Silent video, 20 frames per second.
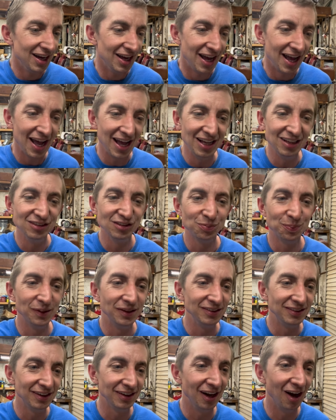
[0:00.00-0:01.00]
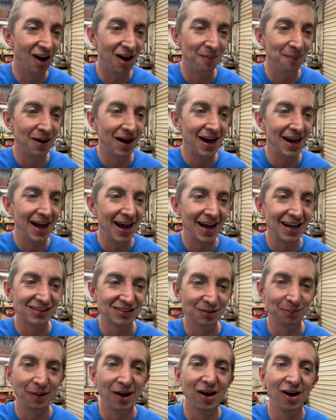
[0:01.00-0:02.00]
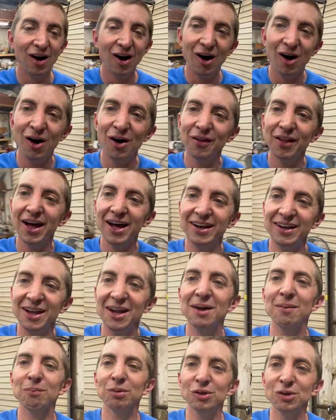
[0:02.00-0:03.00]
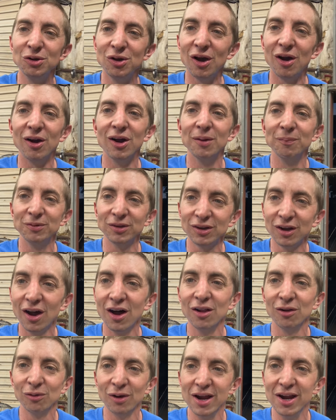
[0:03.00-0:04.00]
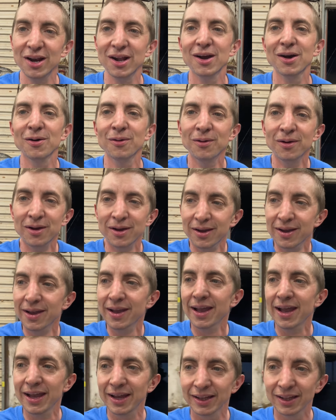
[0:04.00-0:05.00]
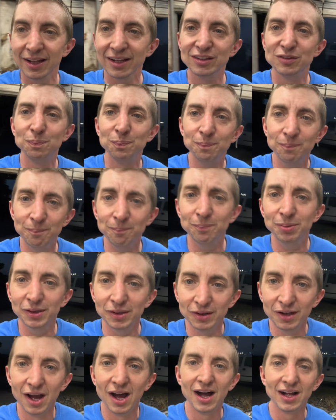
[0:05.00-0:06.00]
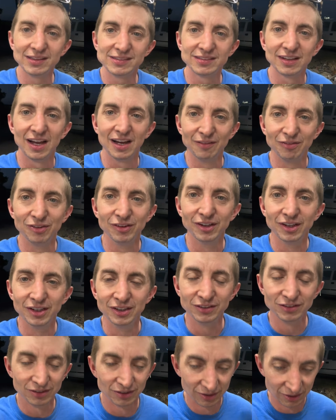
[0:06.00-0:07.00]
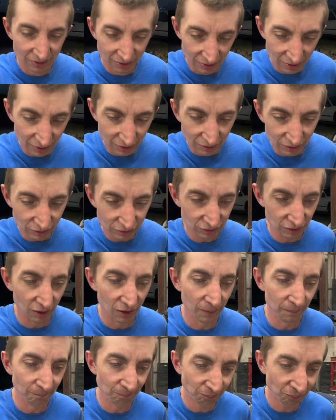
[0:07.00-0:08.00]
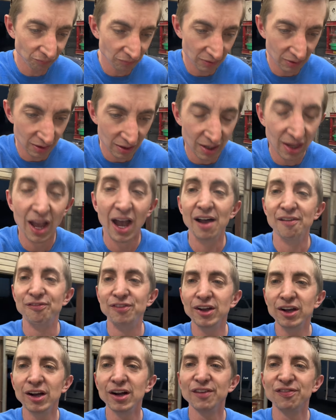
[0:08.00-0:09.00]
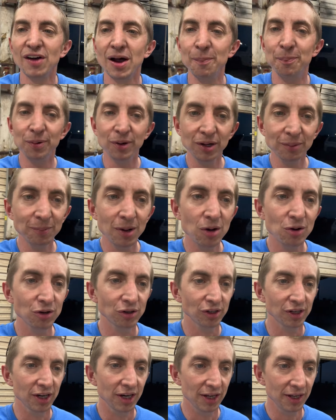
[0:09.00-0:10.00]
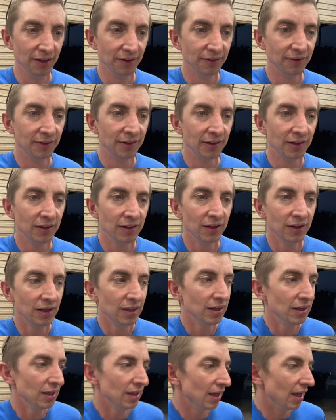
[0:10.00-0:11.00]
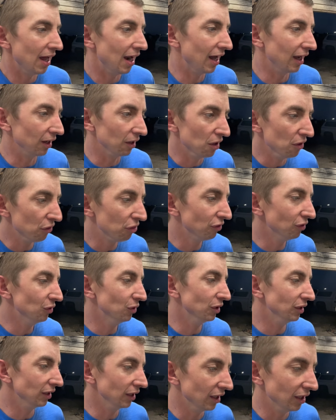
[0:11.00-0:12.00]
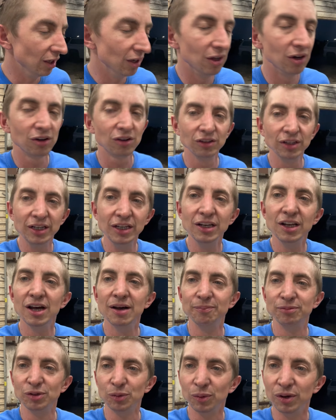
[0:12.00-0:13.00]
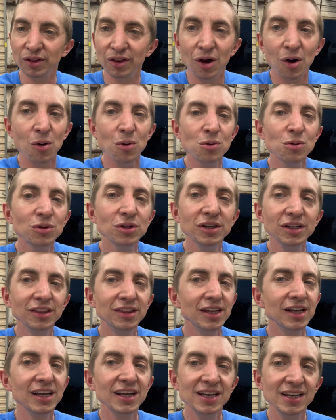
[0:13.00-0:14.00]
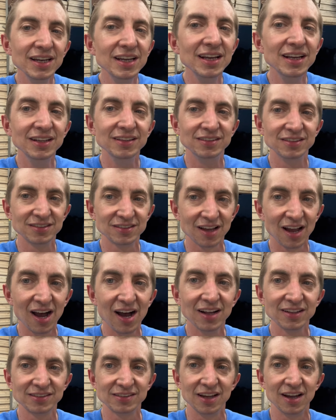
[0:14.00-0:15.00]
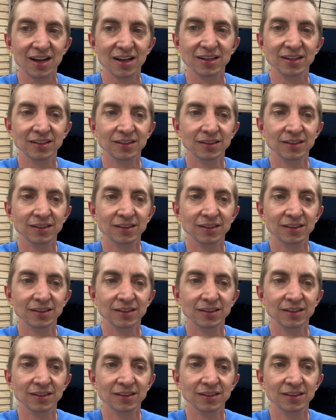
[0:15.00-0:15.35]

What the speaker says: Hayden's been on my ass about haul that damn blue car up to Colorado and let's build a hot side for this. So I figure if I put a motor in it and I go through it and get it all cleaned up to where the only thing it needs is a hot side,